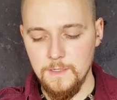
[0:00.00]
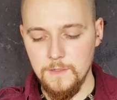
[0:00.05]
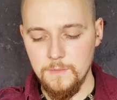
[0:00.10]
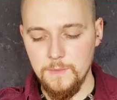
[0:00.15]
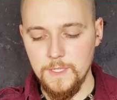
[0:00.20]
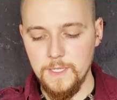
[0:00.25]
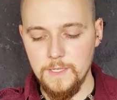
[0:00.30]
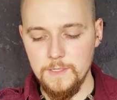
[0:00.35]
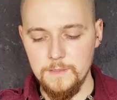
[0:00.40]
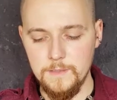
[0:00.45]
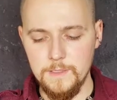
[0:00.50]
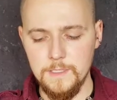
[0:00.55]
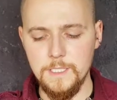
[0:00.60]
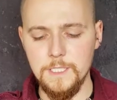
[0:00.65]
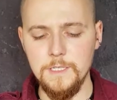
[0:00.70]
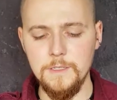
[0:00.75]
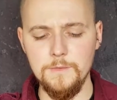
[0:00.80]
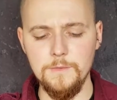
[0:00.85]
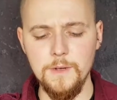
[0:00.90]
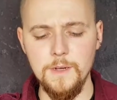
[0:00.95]
We killed
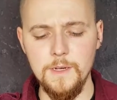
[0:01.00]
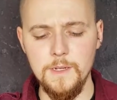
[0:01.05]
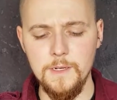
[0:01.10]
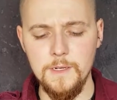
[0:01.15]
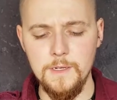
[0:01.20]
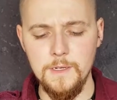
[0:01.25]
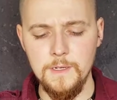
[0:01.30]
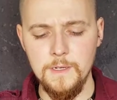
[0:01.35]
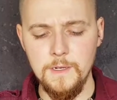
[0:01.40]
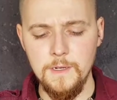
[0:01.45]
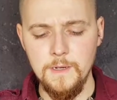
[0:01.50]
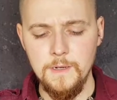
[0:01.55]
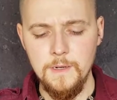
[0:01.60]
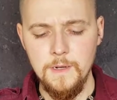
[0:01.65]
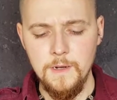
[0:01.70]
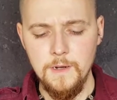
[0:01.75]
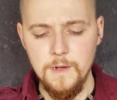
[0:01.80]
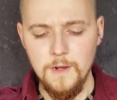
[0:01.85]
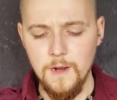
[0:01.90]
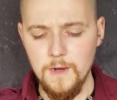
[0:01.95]
children.
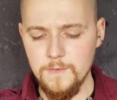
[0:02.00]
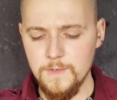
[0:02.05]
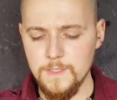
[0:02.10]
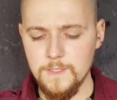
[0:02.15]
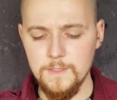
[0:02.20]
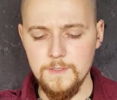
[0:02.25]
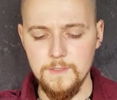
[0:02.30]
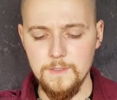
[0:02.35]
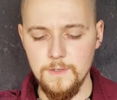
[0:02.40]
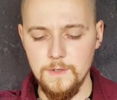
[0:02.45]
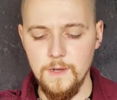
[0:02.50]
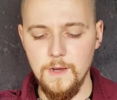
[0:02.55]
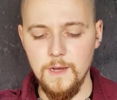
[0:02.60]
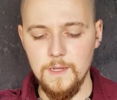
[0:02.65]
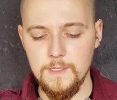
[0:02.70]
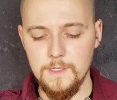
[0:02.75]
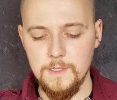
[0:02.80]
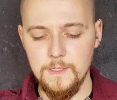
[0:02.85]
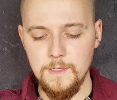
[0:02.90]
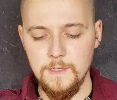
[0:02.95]
Harvesters are
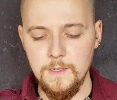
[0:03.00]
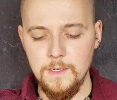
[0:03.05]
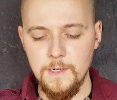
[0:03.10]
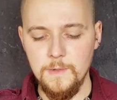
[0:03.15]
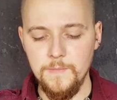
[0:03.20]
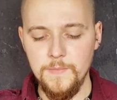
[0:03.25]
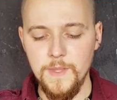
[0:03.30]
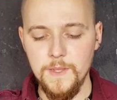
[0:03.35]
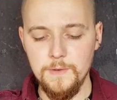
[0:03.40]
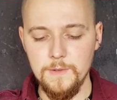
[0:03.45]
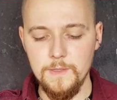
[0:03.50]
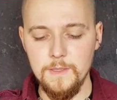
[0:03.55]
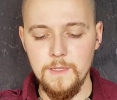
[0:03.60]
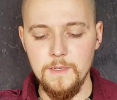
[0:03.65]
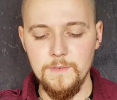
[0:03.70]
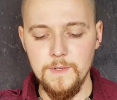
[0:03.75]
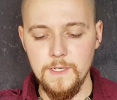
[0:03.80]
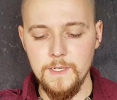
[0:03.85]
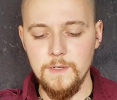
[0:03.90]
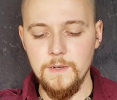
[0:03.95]
not. They were
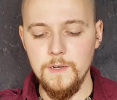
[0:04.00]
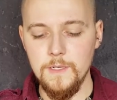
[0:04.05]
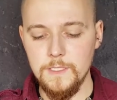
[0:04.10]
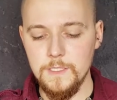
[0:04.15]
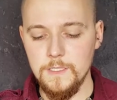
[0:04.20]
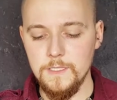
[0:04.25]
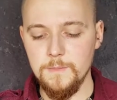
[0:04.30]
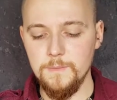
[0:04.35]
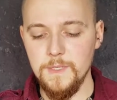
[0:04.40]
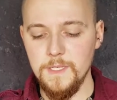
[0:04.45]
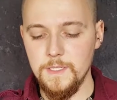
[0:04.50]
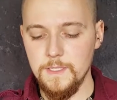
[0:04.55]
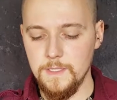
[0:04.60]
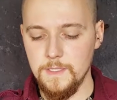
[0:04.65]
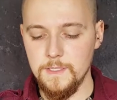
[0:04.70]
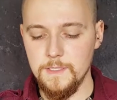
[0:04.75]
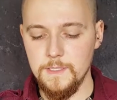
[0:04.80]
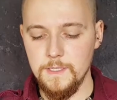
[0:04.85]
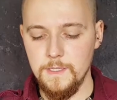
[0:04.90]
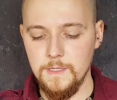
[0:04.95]
living, conscious
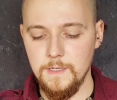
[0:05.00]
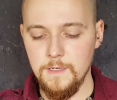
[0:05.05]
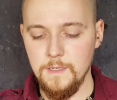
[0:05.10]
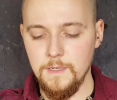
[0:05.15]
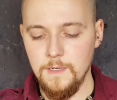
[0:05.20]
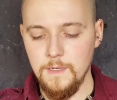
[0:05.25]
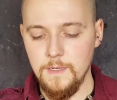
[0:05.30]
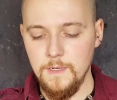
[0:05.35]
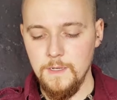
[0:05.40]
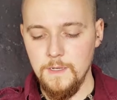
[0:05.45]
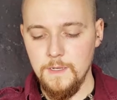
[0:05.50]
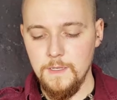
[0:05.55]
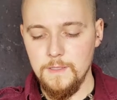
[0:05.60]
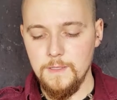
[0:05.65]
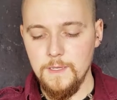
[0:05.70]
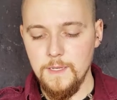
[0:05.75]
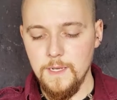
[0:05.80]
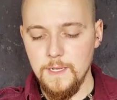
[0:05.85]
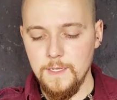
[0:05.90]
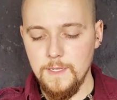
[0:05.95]
beings.
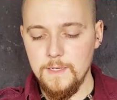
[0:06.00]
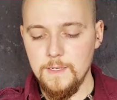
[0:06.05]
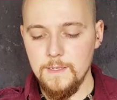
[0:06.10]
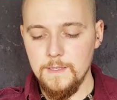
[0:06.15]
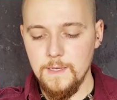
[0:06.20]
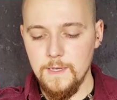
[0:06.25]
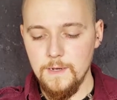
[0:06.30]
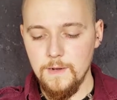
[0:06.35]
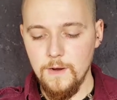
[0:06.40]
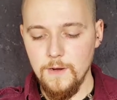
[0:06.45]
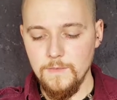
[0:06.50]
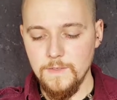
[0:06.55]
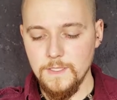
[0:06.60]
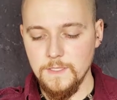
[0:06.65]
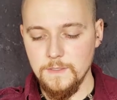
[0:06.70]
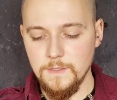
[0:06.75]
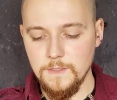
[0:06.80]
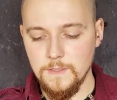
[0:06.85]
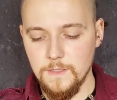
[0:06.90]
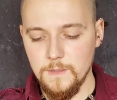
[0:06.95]
The idea that
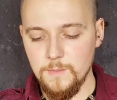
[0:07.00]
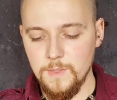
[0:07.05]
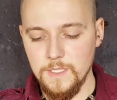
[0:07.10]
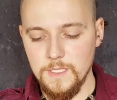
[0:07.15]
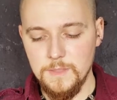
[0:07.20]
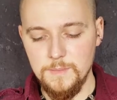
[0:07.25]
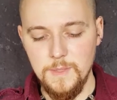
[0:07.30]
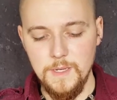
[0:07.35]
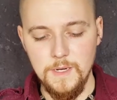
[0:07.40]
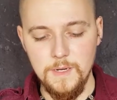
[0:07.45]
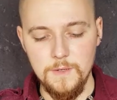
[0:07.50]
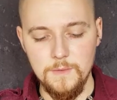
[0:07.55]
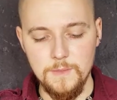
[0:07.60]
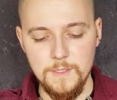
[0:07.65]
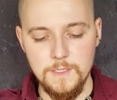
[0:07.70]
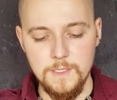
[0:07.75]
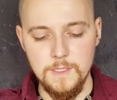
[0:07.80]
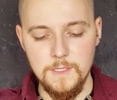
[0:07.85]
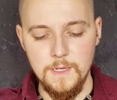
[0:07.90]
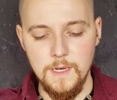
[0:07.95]
harvesters could be spared
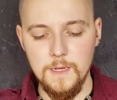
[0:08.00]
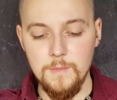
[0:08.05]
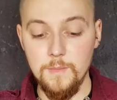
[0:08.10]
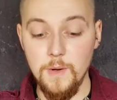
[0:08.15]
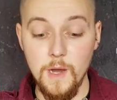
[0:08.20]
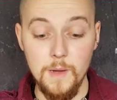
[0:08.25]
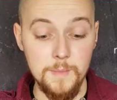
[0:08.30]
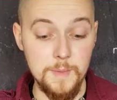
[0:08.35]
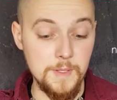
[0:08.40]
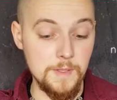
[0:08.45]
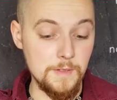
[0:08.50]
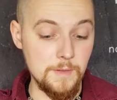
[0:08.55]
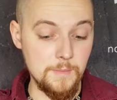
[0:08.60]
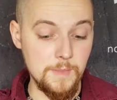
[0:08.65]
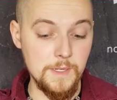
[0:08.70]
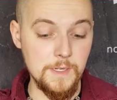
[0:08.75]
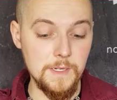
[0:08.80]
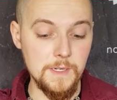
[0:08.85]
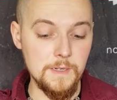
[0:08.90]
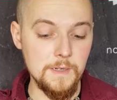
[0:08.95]
was an unpopular
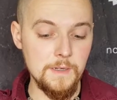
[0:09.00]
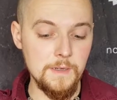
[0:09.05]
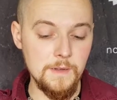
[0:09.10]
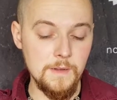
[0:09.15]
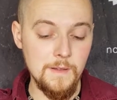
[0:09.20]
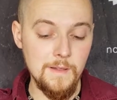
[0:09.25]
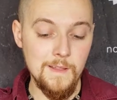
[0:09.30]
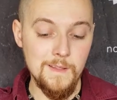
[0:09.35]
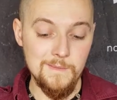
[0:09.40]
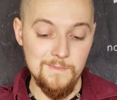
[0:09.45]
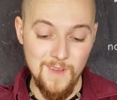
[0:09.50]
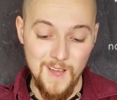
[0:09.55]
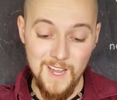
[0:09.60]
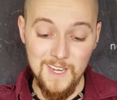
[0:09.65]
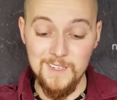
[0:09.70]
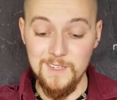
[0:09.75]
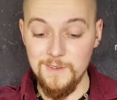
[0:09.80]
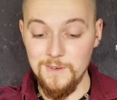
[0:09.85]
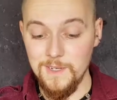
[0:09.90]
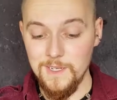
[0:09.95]
opinion.
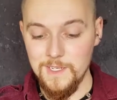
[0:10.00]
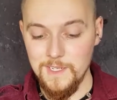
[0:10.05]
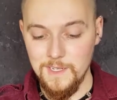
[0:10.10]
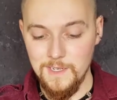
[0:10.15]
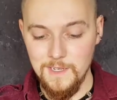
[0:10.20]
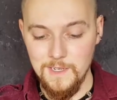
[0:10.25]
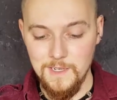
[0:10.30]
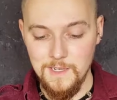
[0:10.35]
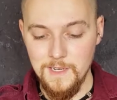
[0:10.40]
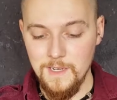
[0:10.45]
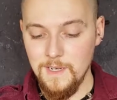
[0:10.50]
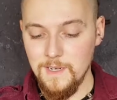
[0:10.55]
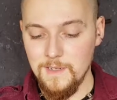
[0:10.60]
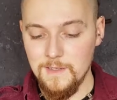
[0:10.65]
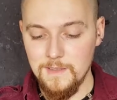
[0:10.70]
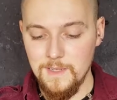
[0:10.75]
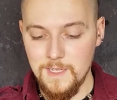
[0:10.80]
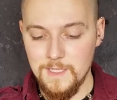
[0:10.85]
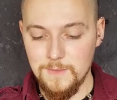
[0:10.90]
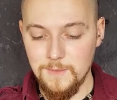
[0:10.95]
I knew it.
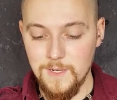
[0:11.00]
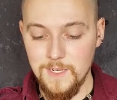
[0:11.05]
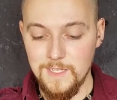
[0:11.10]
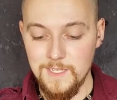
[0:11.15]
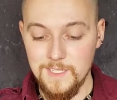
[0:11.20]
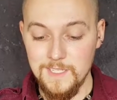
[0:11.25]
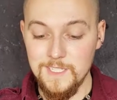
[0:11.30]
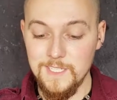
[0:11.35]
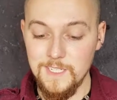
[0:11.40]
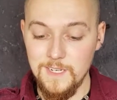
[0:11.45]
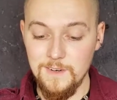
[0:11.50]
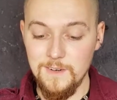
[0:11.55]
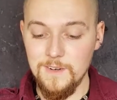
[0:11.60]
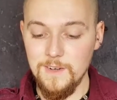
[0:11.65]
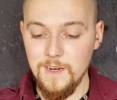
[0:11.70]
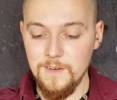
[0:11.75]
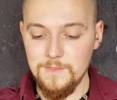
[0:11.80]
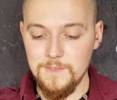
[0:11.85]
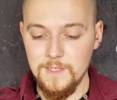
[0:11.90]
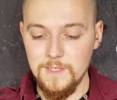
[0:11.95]
That's why I didn't share it
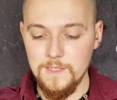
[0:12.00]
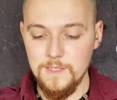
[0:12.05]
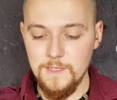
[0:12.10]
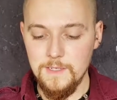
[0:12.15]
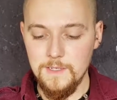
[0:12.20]
often.